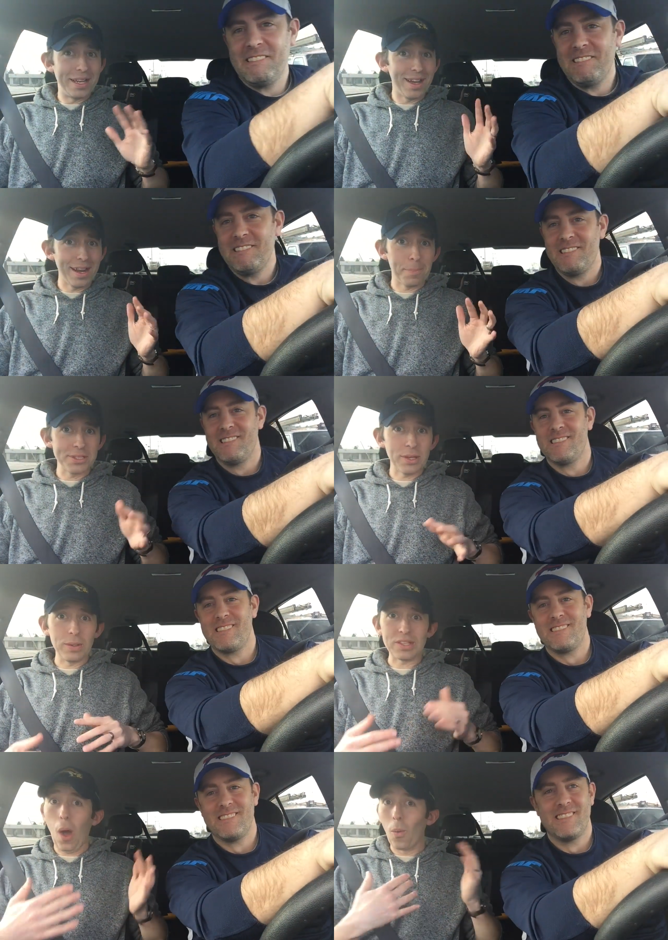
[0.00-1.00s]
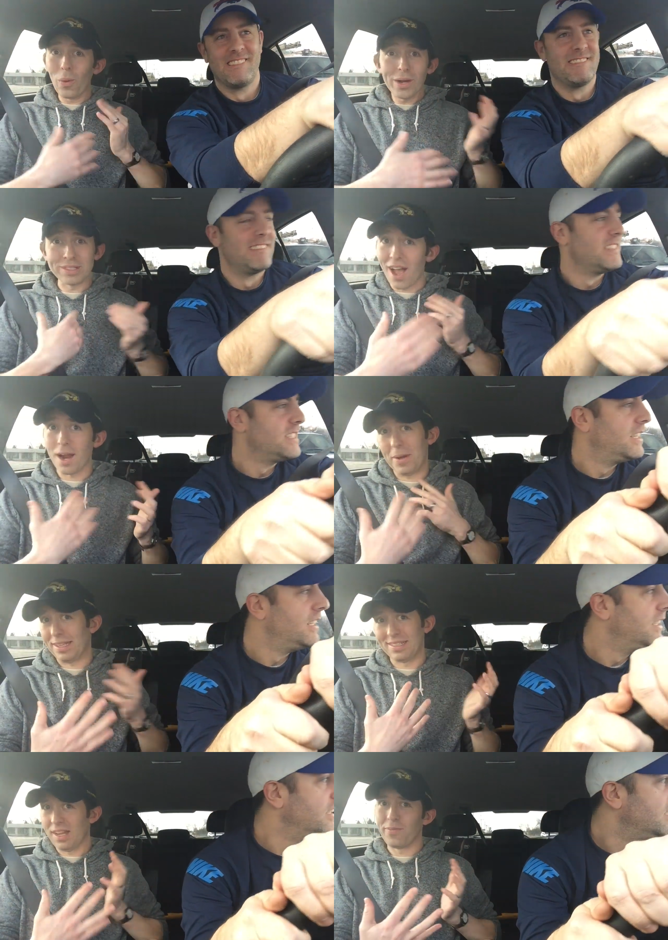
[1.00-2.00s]
Speaker 1: we cut episodes, we don't talk
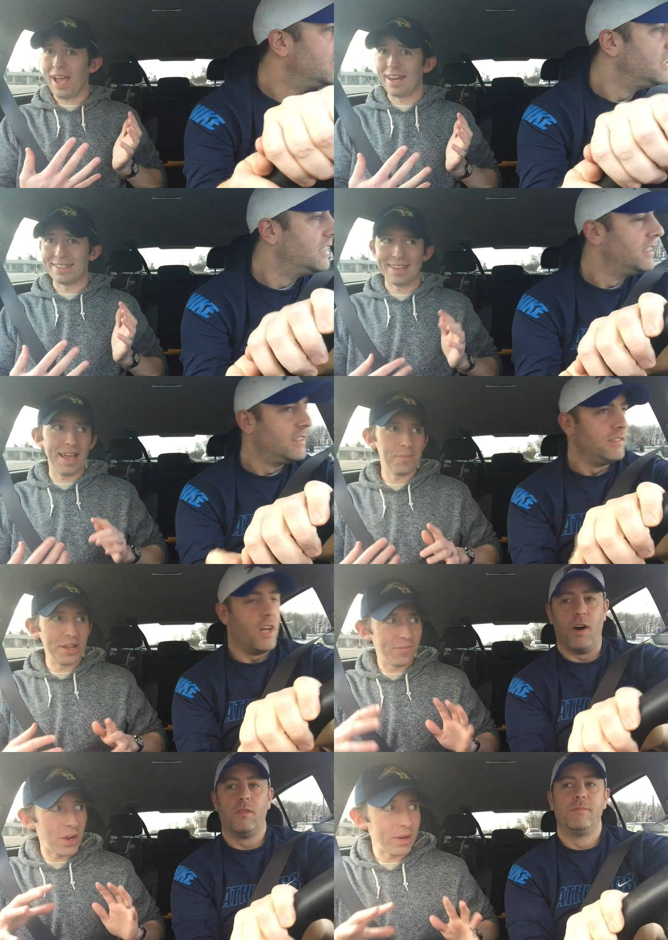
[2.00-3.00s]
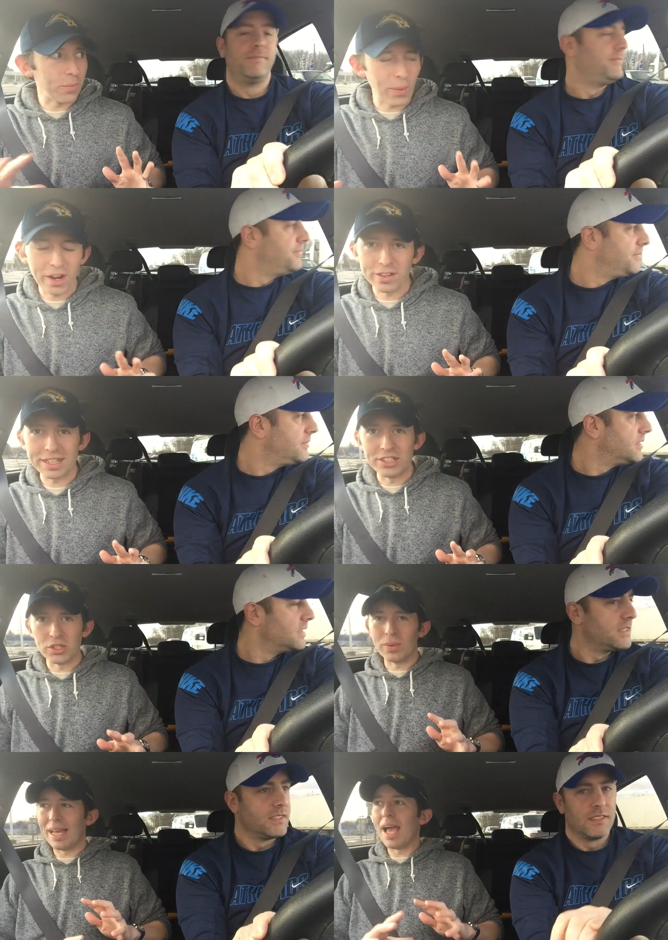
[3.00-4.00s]
about this stuff ahead of time. Like no. very rarely
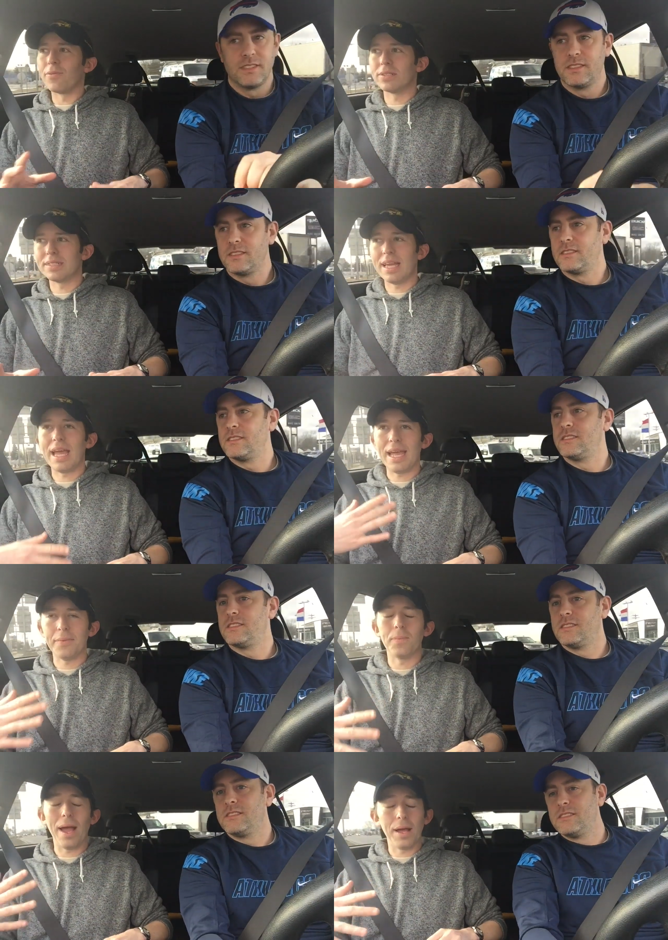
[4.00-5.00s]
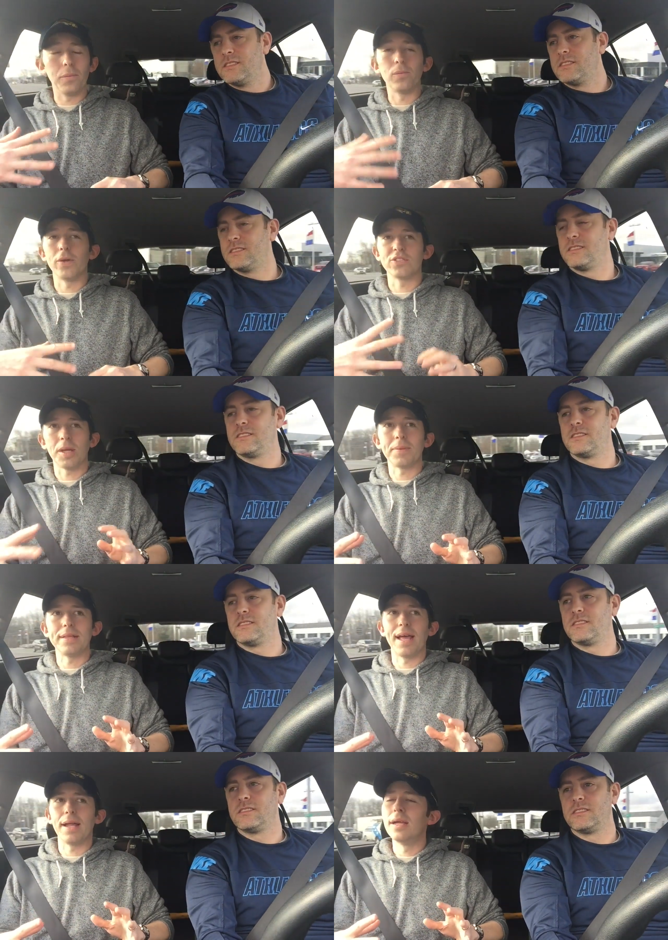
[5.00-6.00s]
do we ever say, "Hey, I, there's
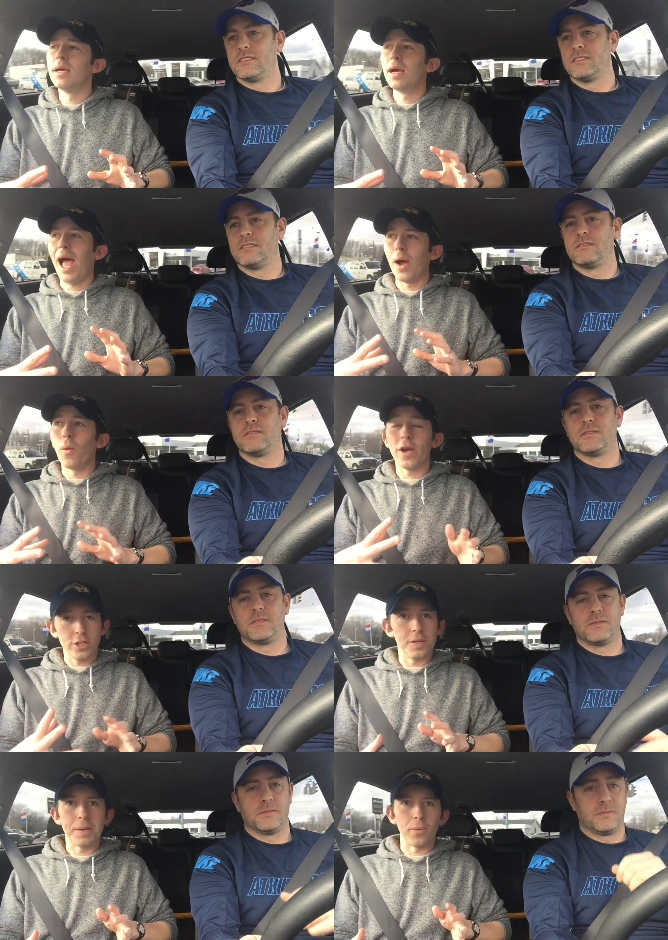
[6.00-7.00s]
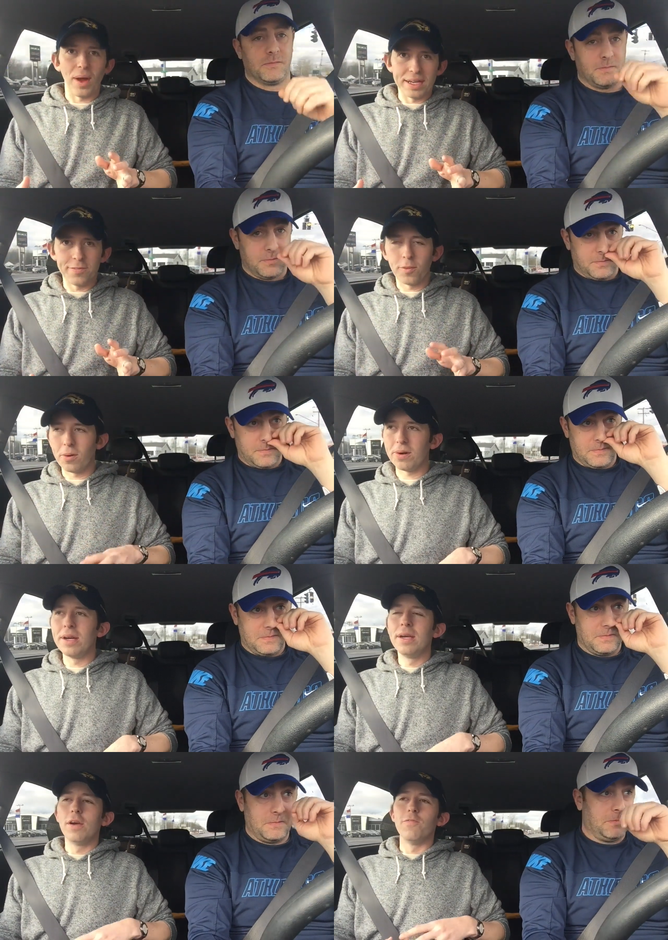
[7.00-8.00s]
something that I want you to be ready for."
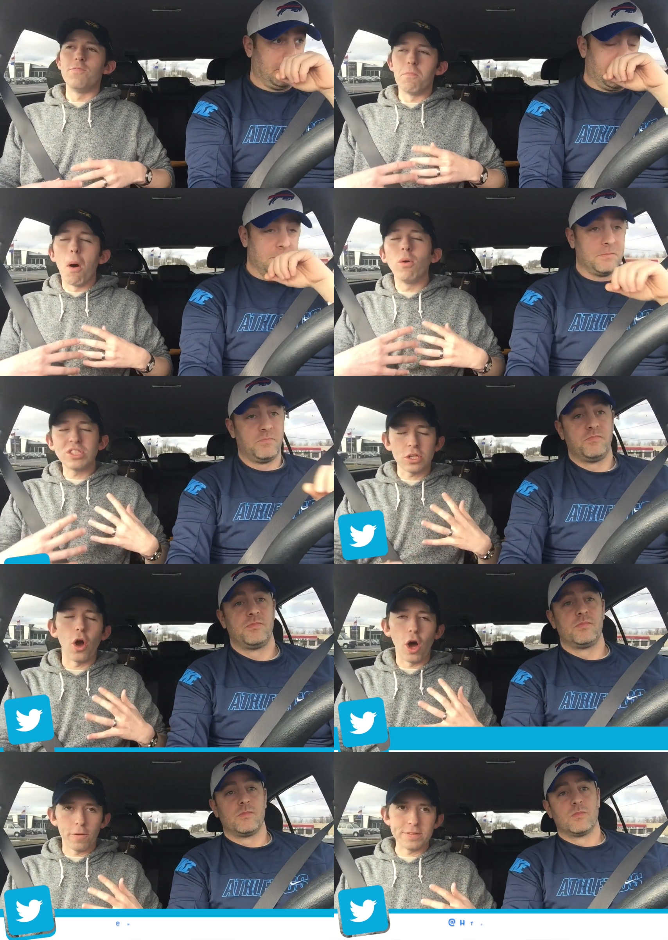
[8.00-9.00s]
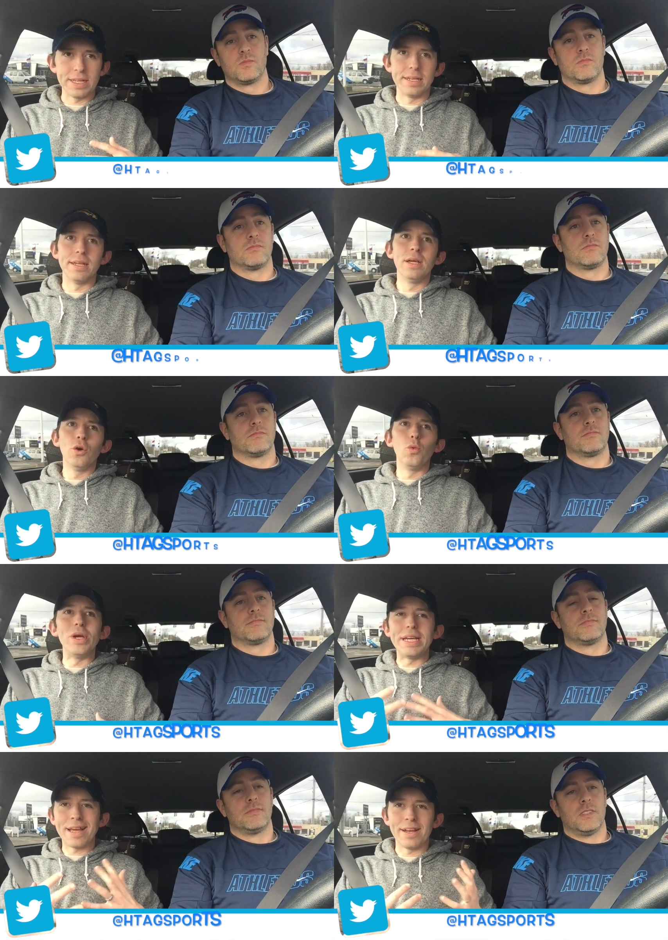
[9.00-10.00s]
Most often,
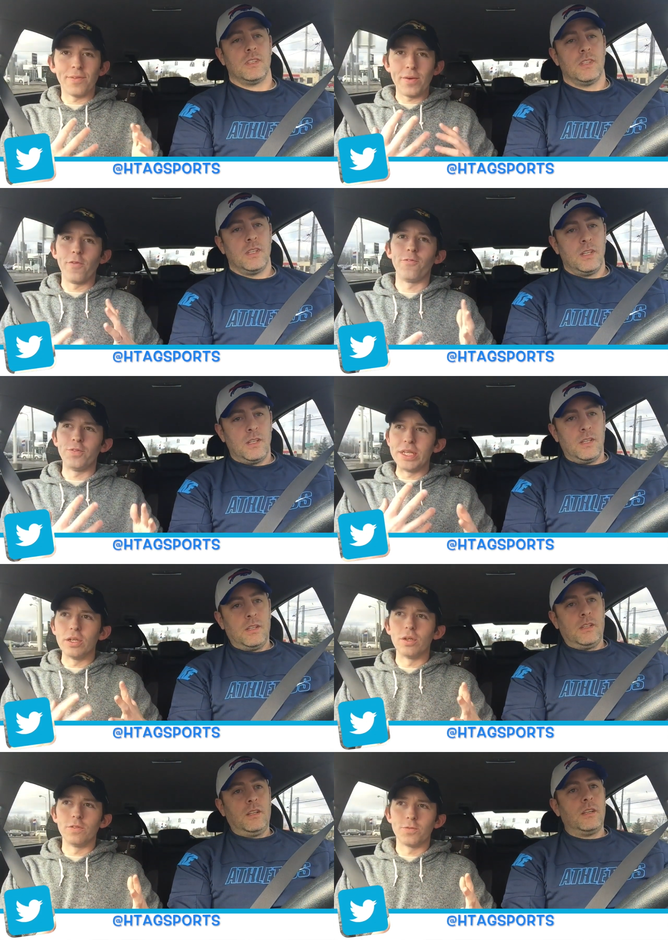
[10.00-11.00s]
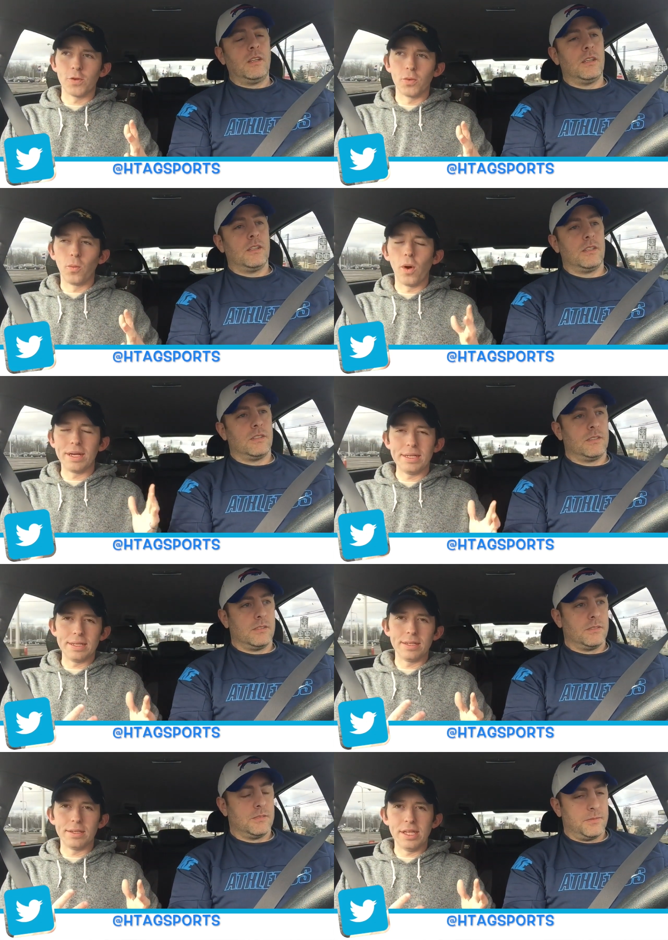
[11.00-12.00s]
we kind of have a feel for what
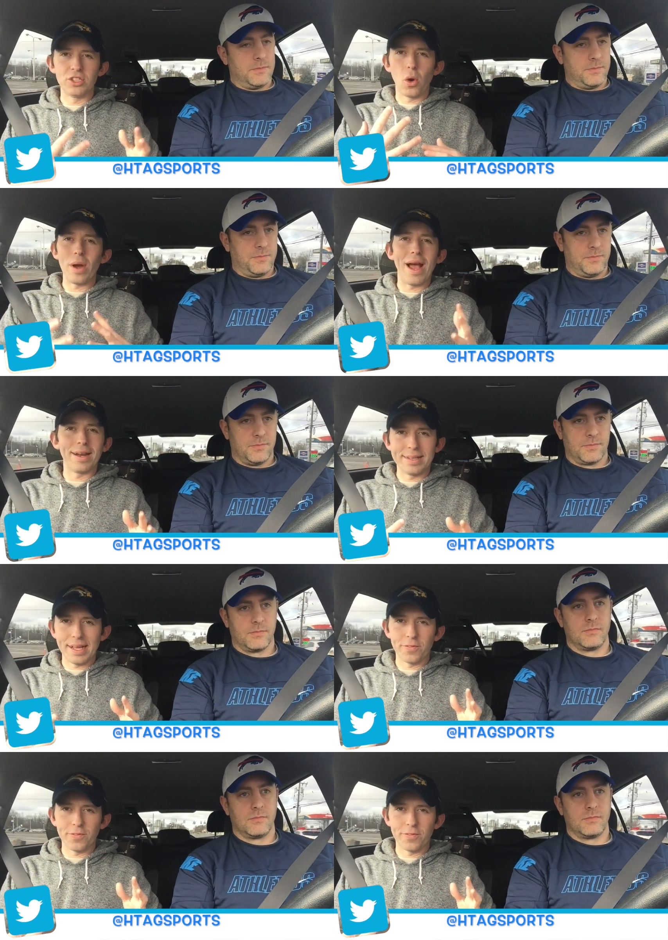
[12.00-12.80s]
is going on in the